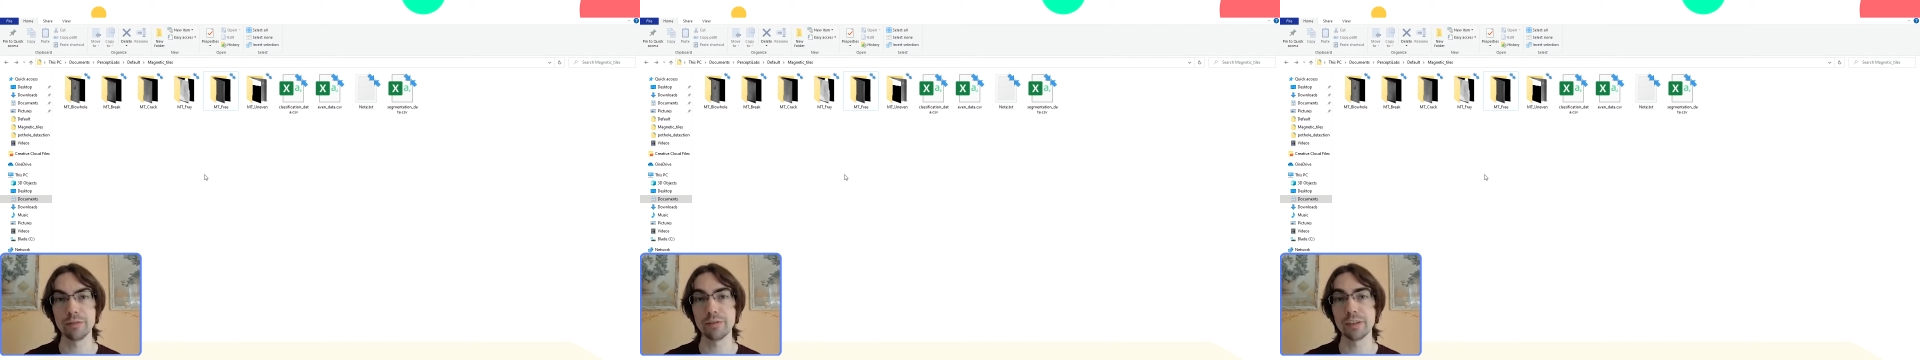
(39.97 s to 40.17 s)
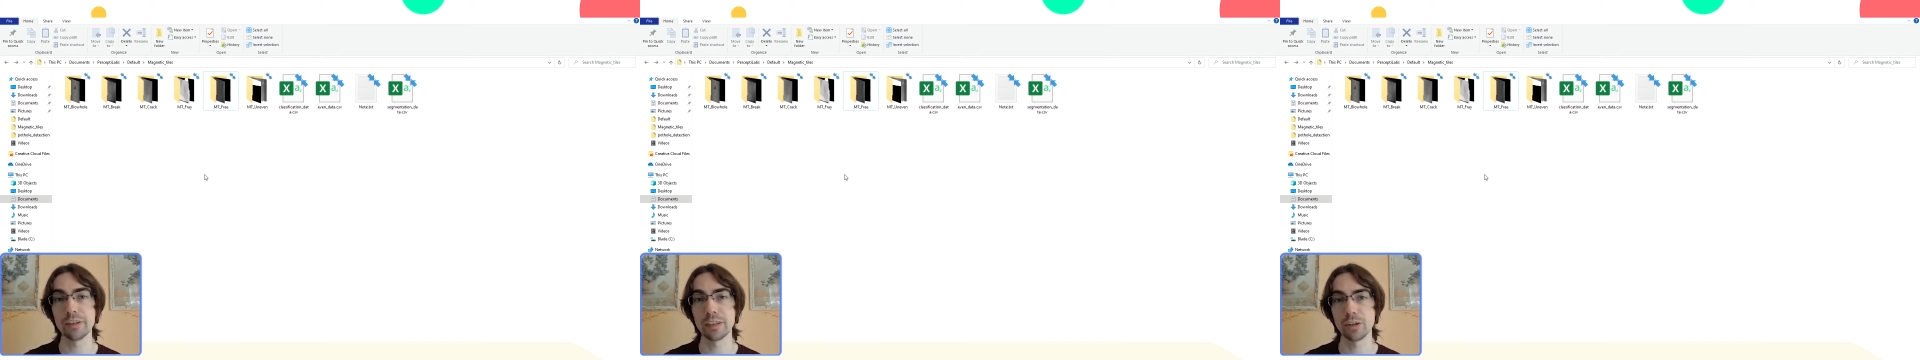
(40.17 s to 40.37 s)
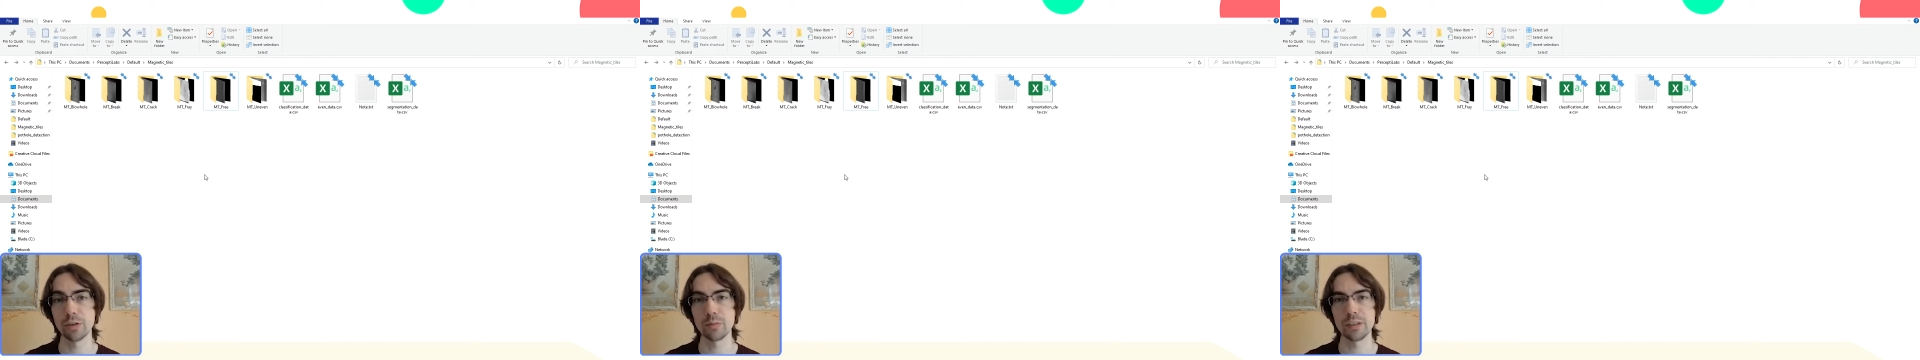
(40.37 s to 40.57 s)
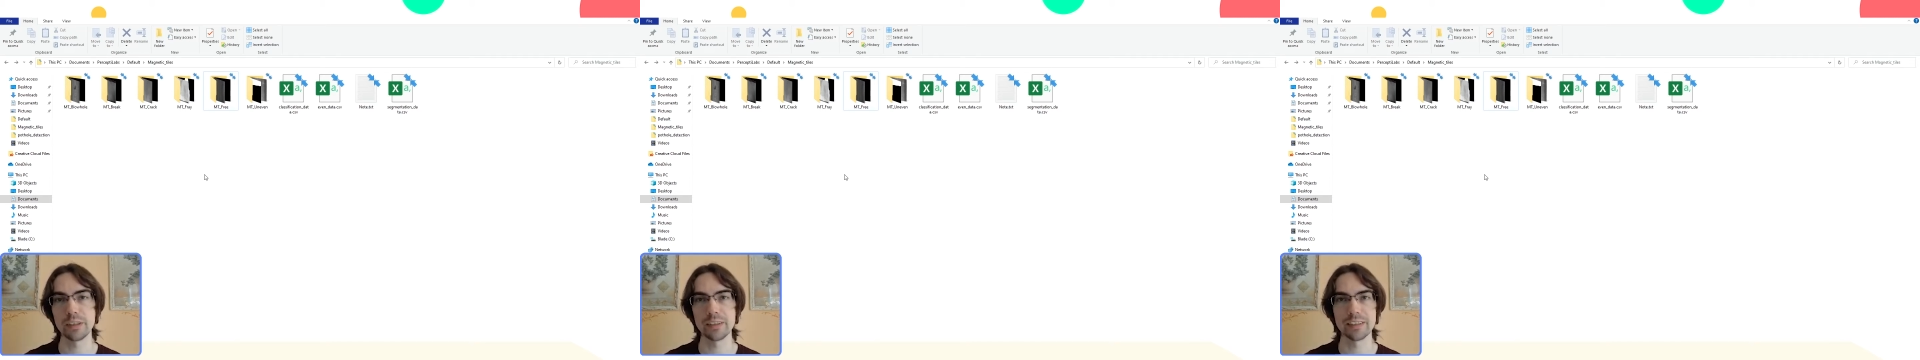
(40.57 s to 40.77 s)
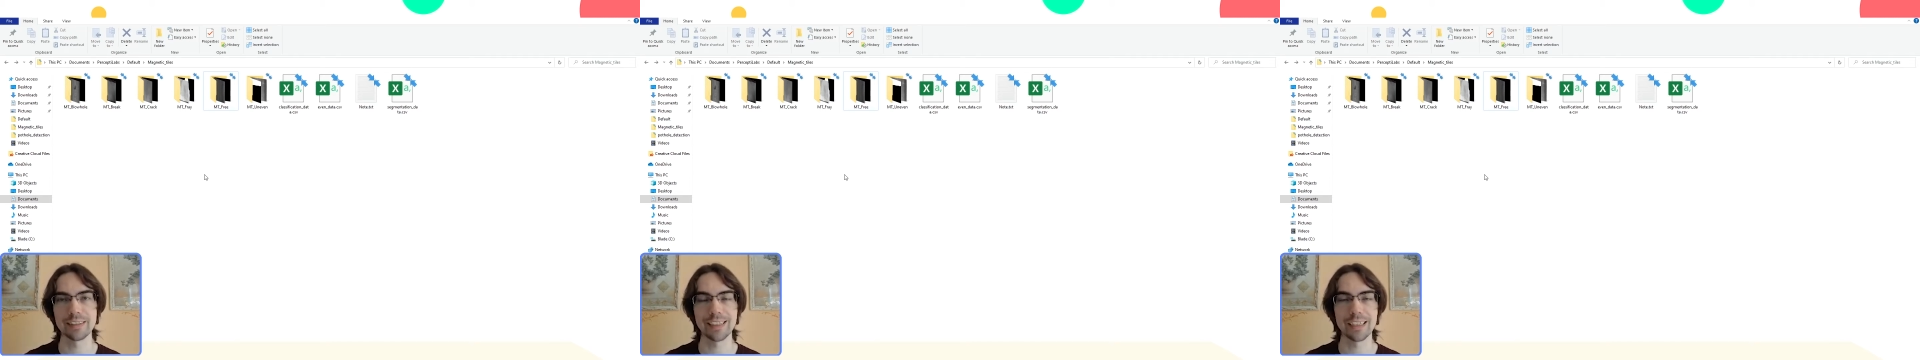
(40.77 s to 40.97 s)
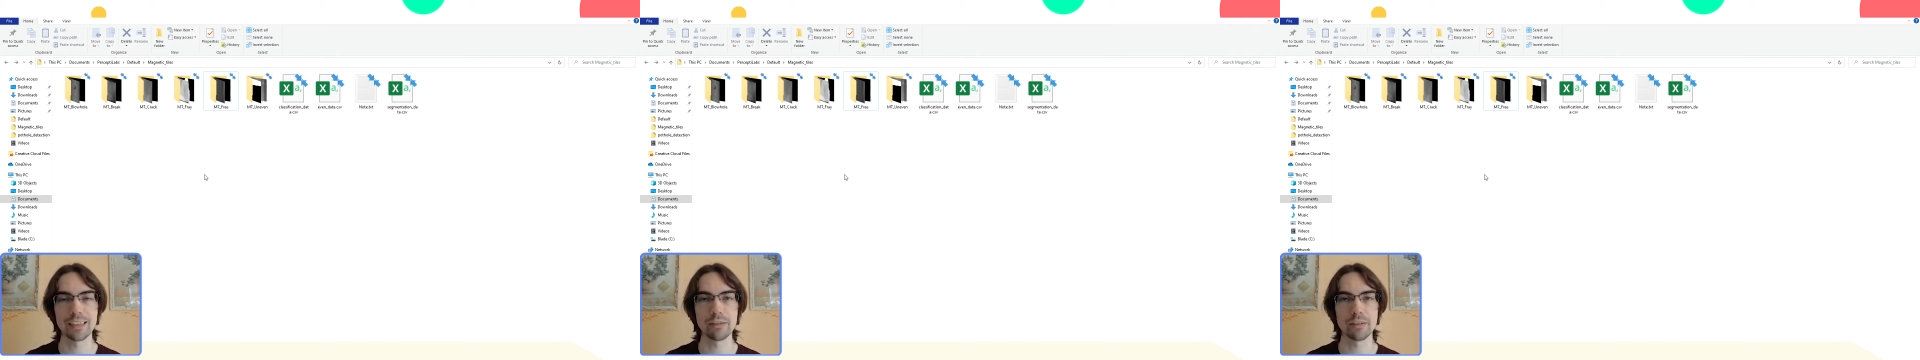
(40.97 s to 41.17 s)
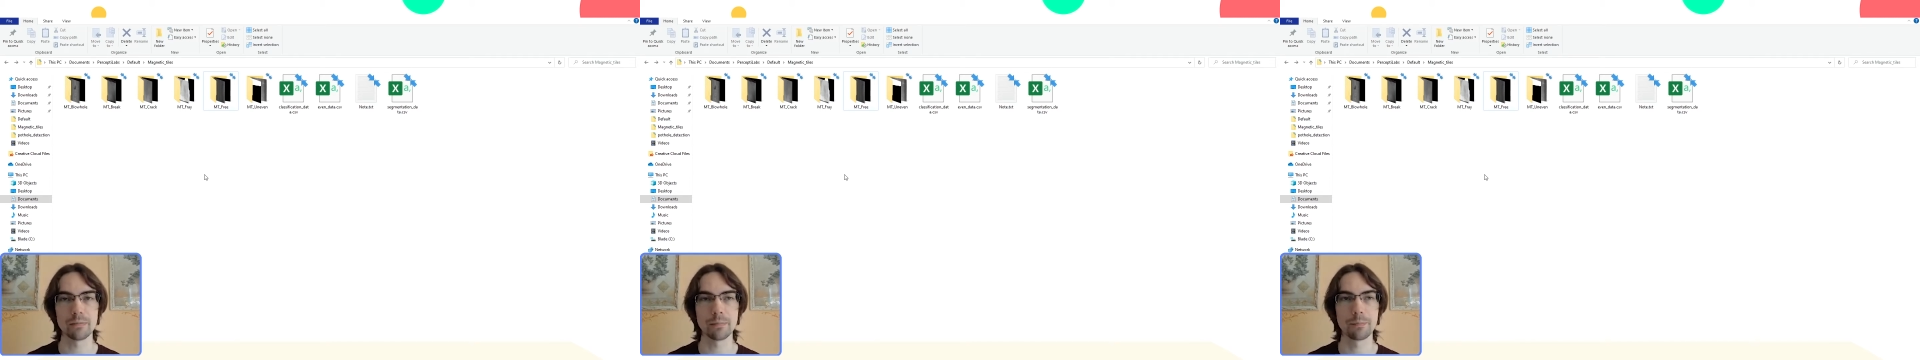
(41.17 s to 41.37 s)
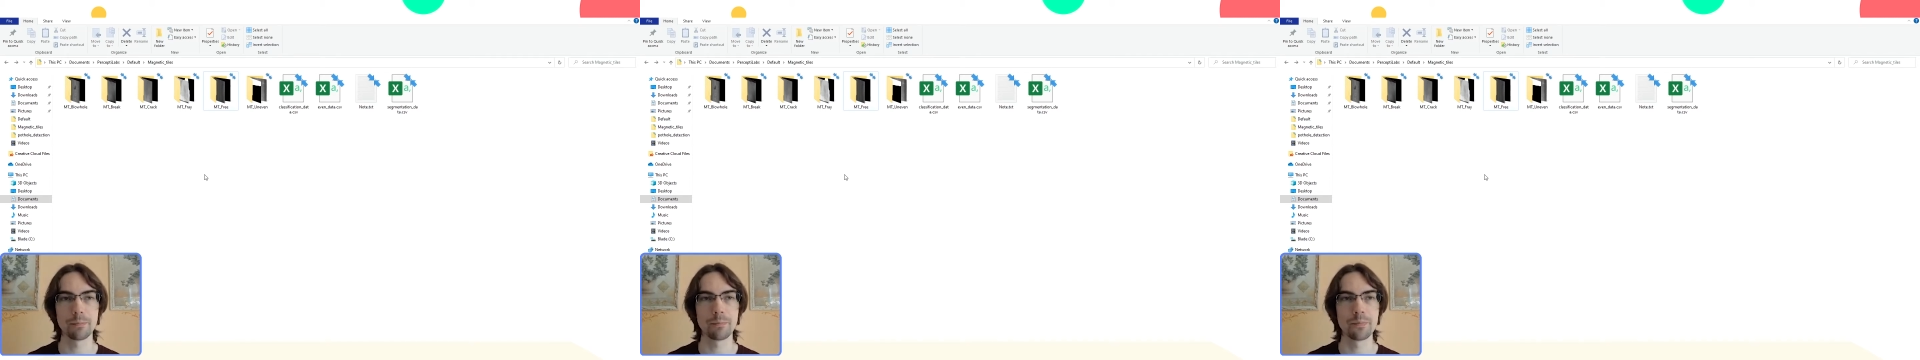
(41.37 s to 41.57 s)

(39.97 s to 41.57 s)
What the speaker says: different anomalies inside of them.